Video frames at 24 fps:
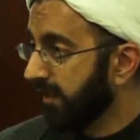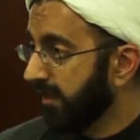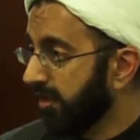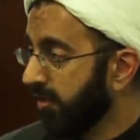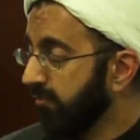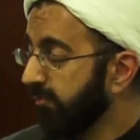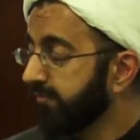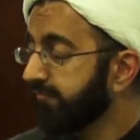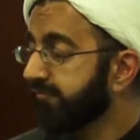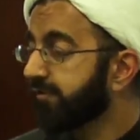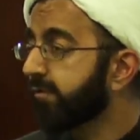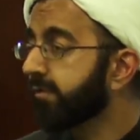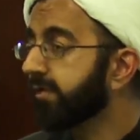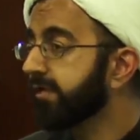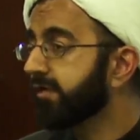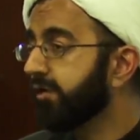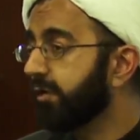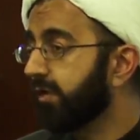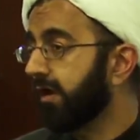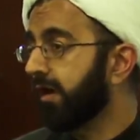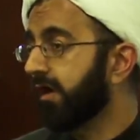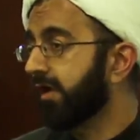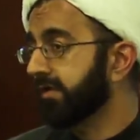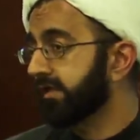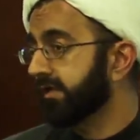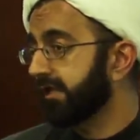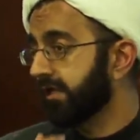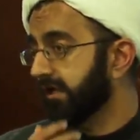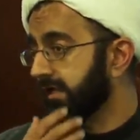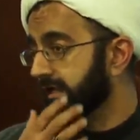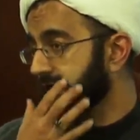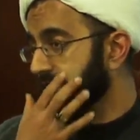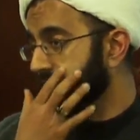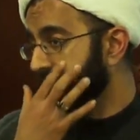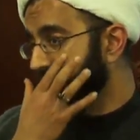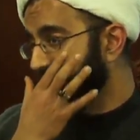Now before we go on
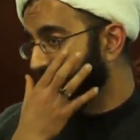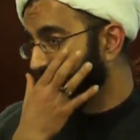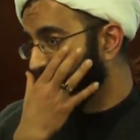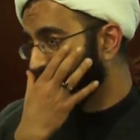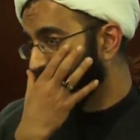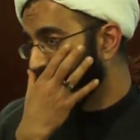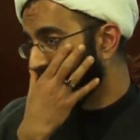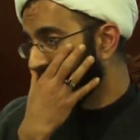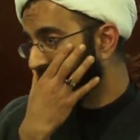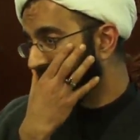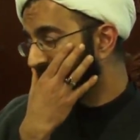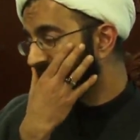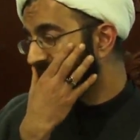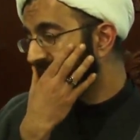and